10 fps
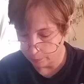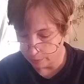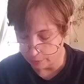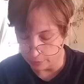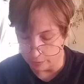
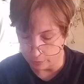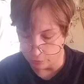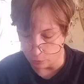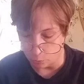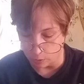This he did
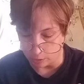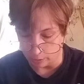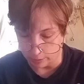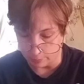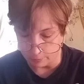so quickly
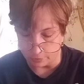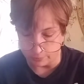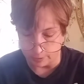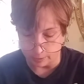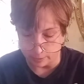that Mrs.
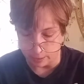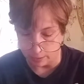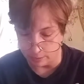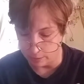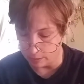Van
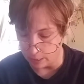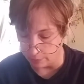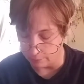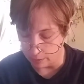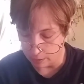Daan didn't have